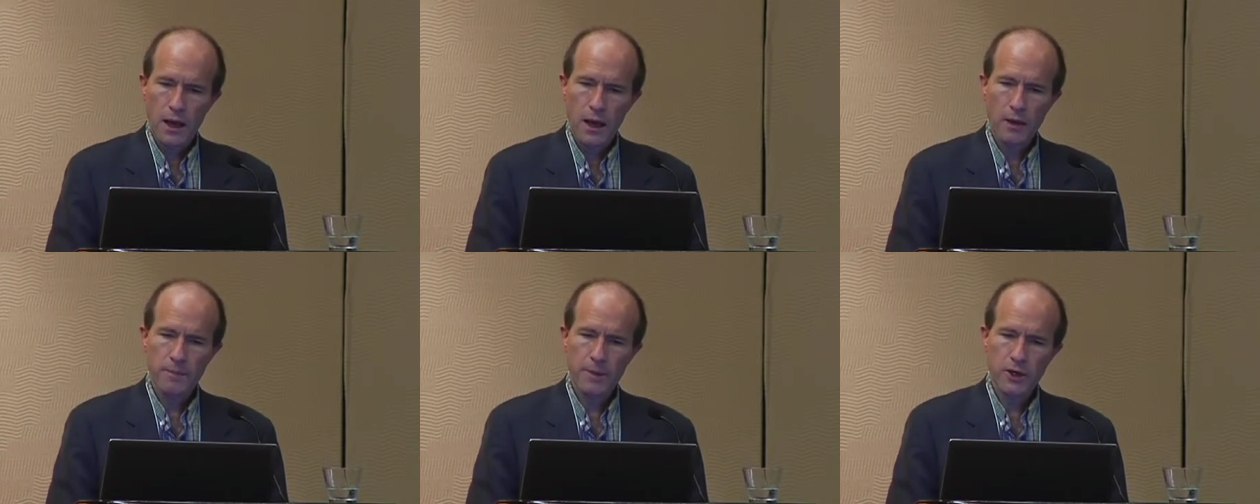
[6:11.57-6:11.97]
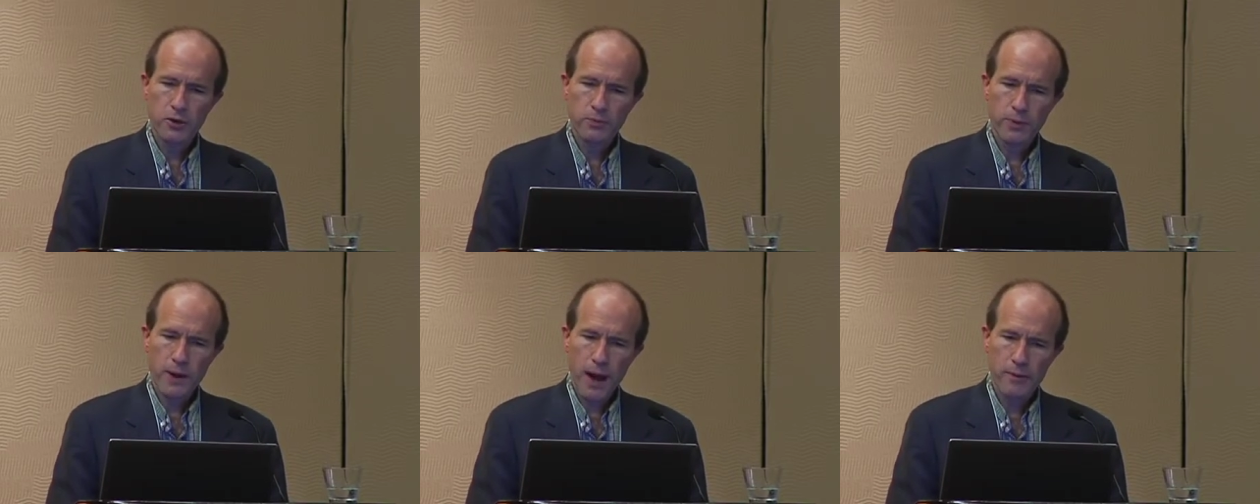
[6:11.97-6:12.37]
A bigger
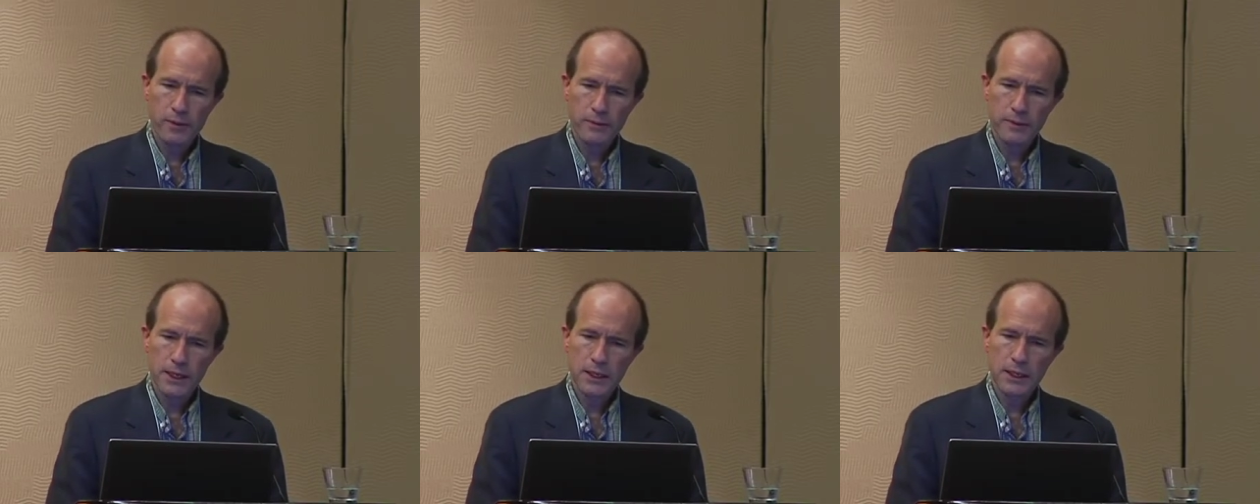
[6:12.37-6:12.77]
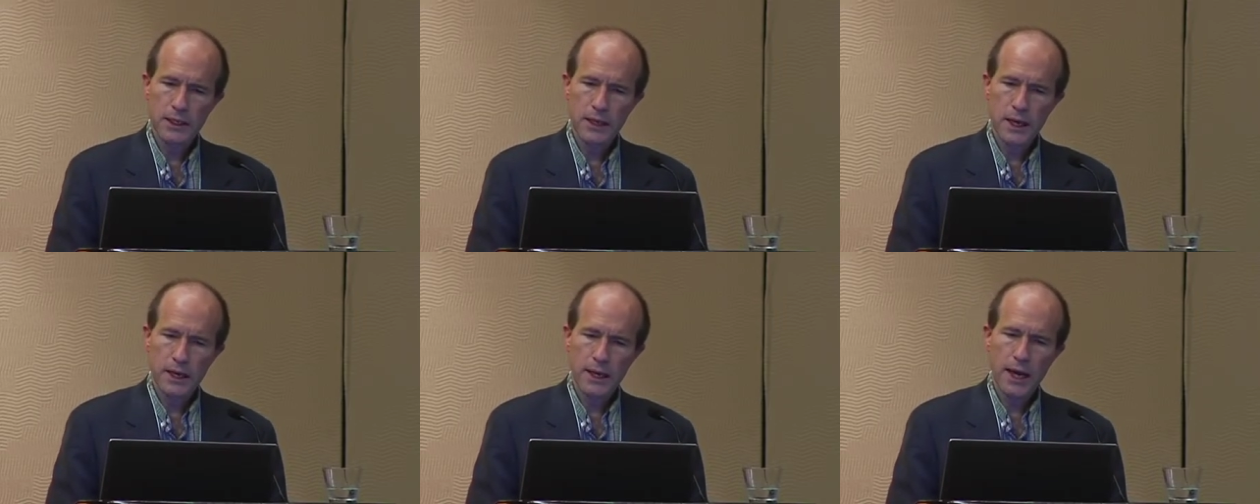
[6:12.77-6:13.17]
problem, and
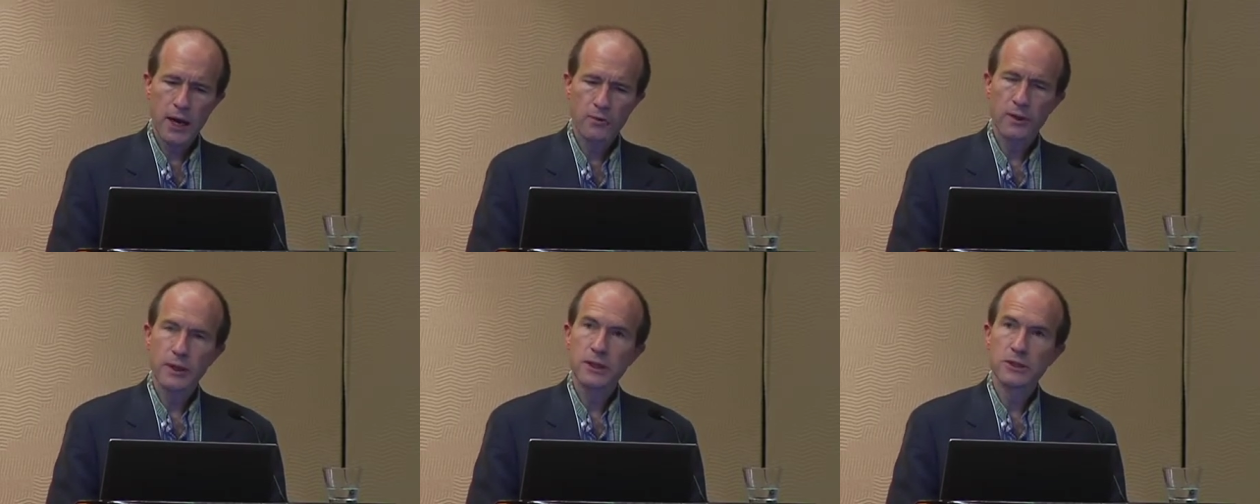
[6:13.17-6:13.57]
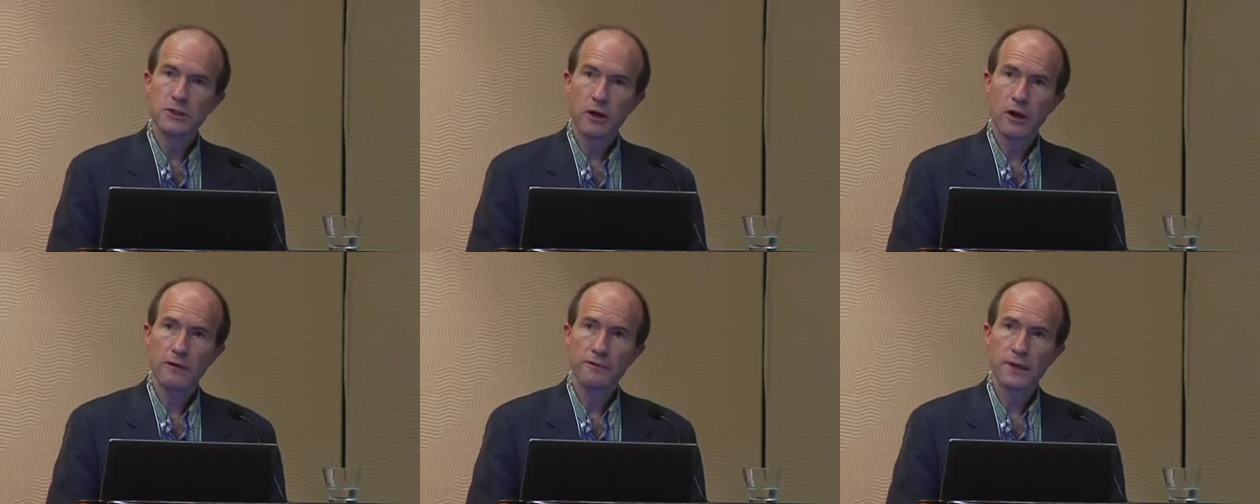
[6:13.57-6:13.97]
not really
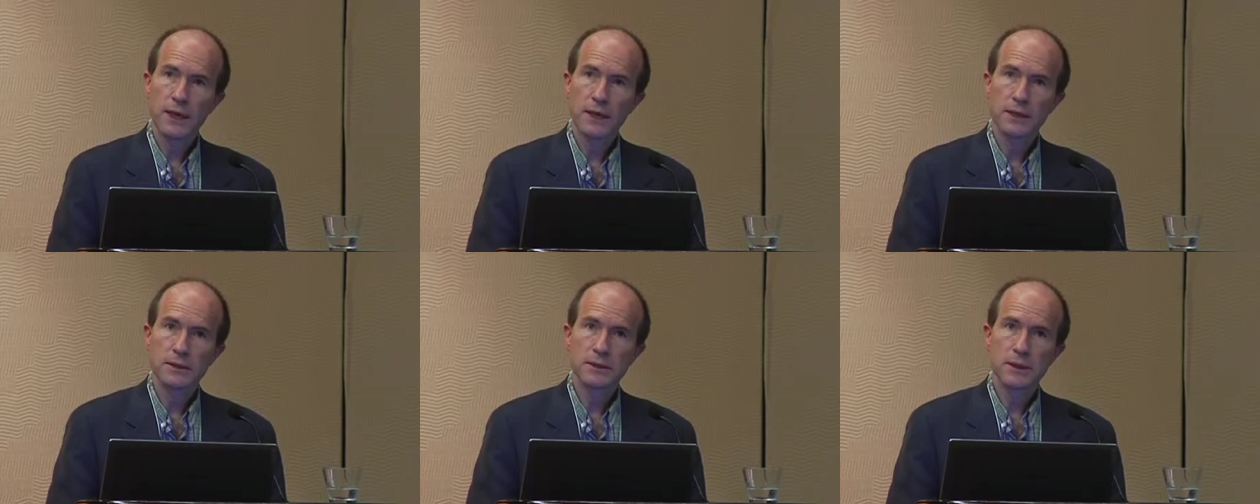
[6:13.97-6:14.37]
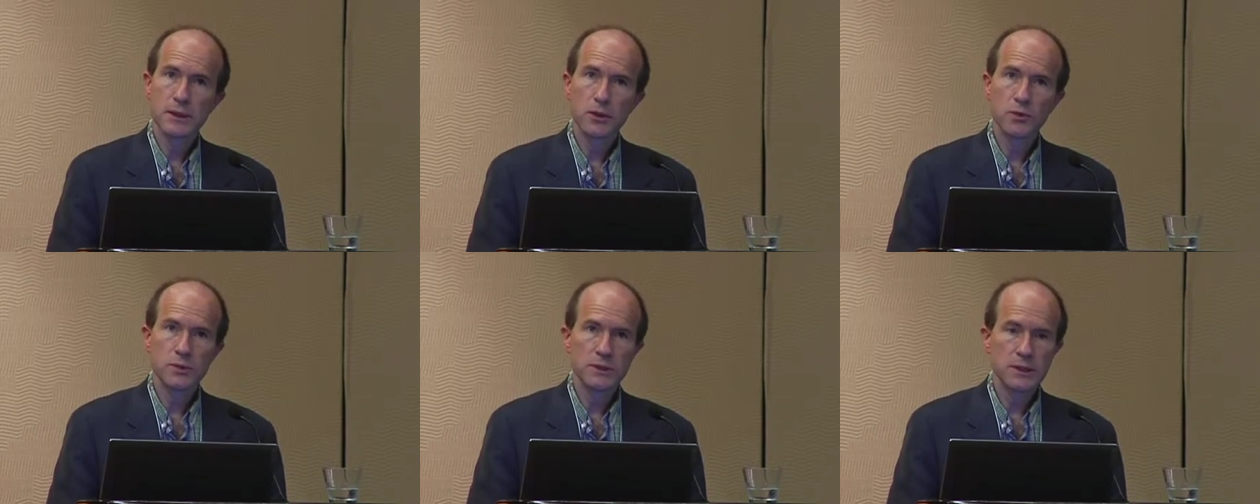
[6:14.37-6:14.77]
solved yet, is the
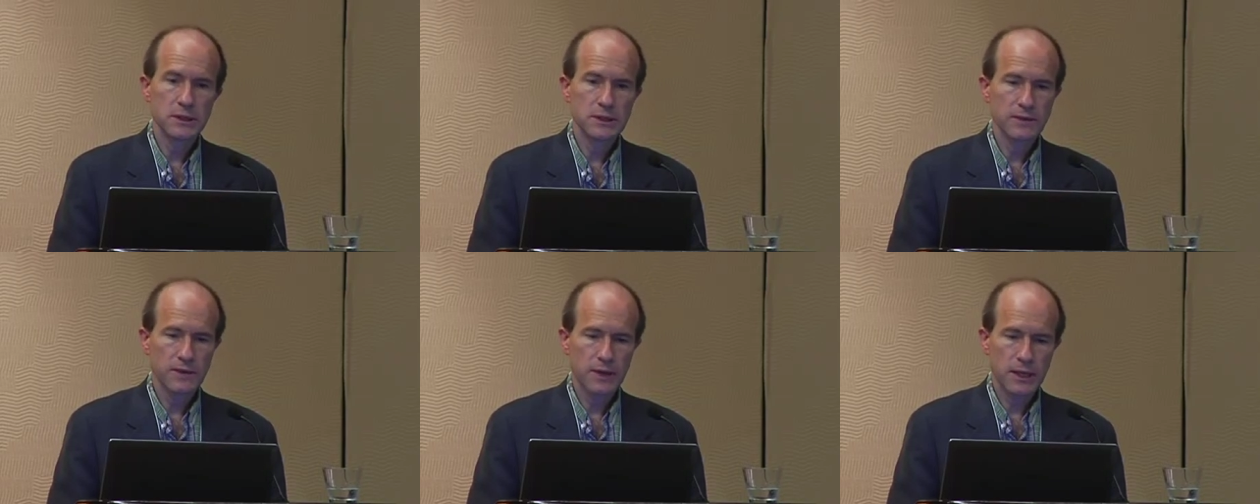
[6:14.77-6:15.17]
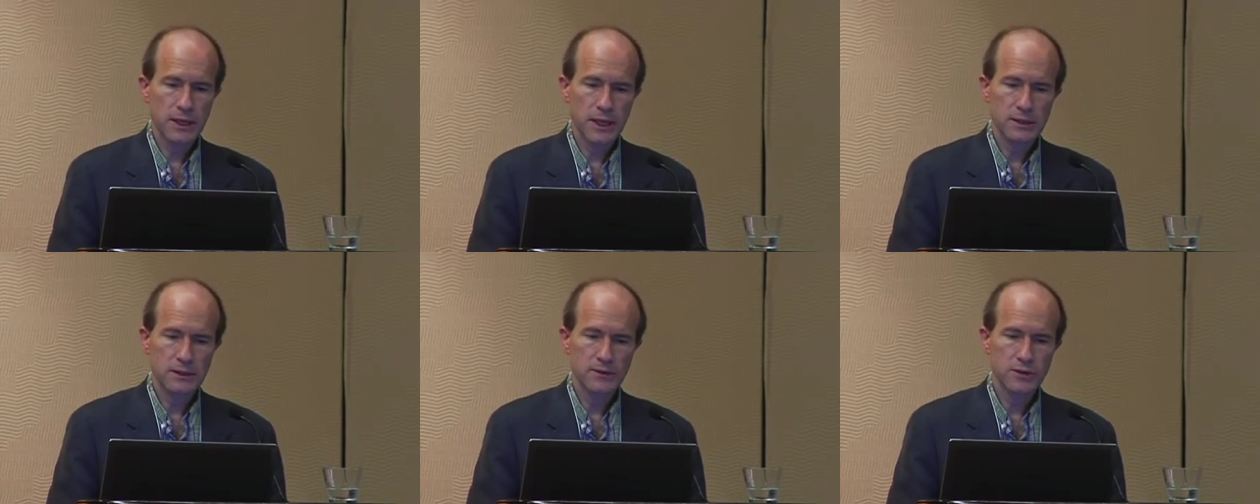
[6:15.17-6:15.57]
looseness of the
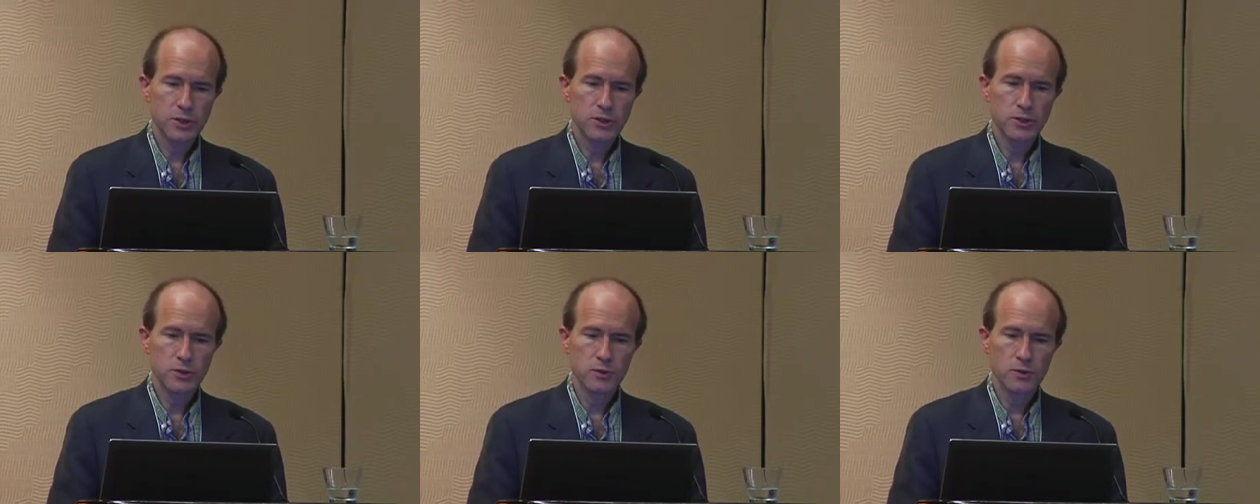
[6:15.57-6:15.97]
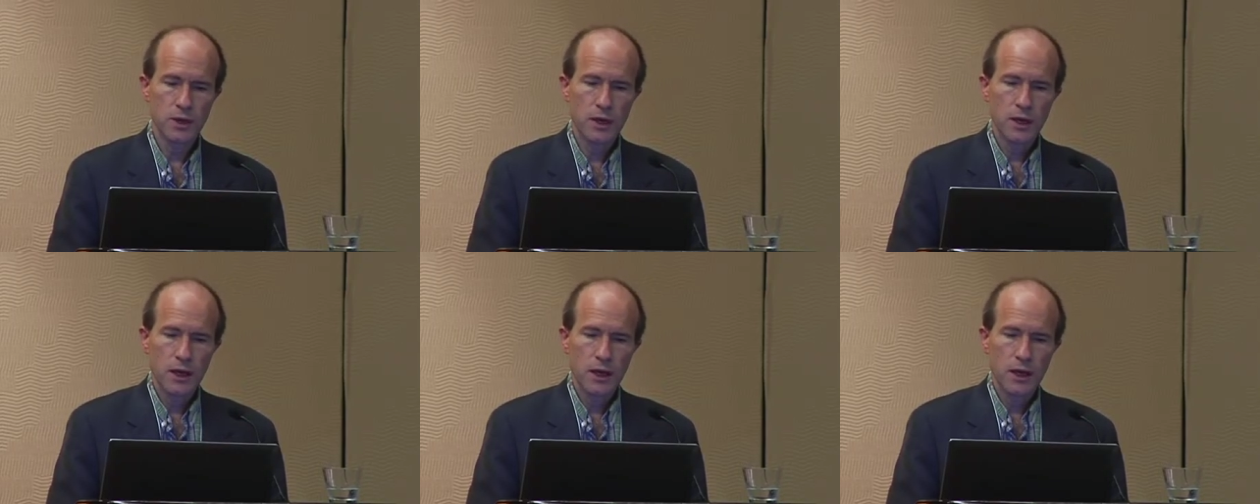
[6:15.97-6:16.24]
connective tissue.